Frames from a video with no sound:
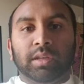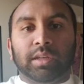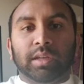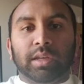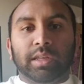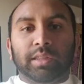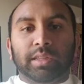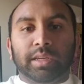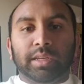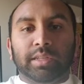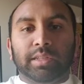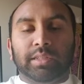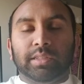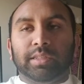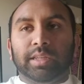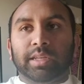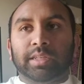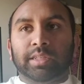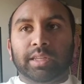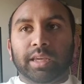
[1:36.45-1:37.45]
and they
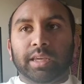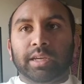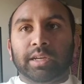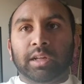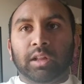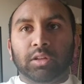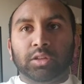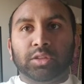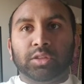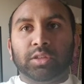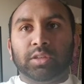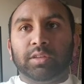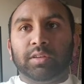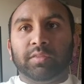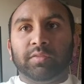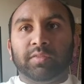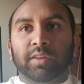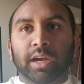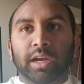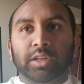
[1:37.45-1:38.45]
dictate culture,
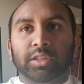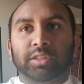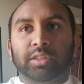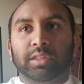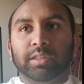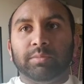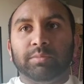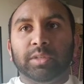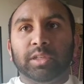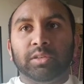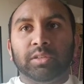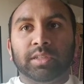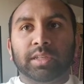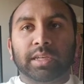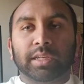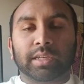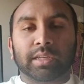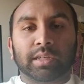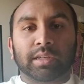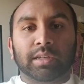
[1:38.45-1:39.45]
fashion,
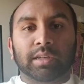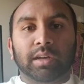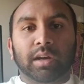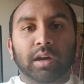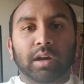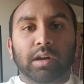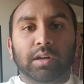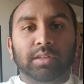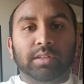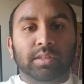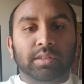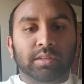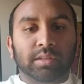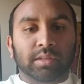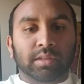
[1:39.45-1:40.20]
music, art,